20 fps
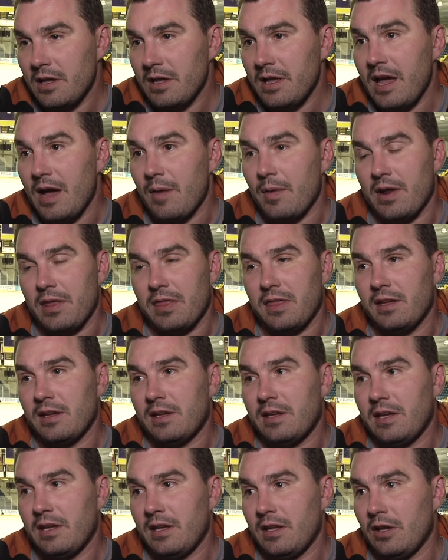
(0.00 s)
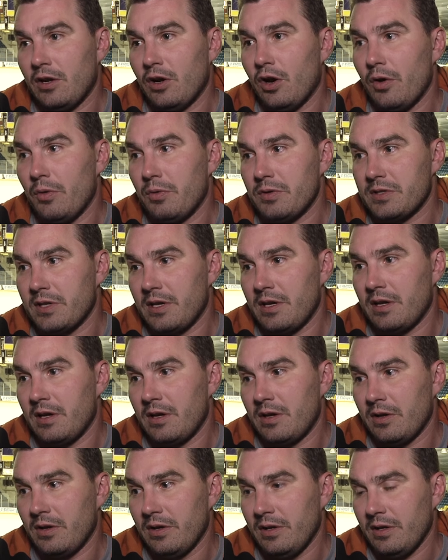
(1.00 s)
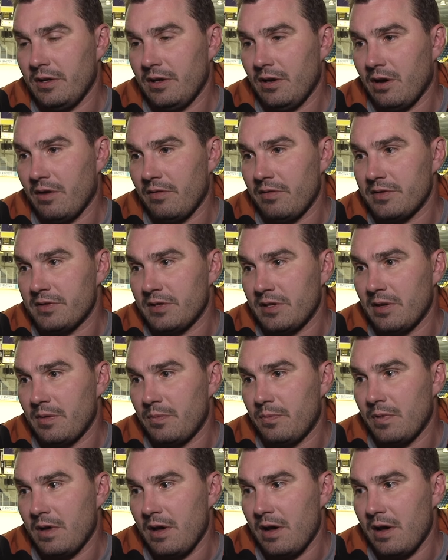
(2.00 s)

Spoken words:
Yeah, I mean, I think it was an opportunity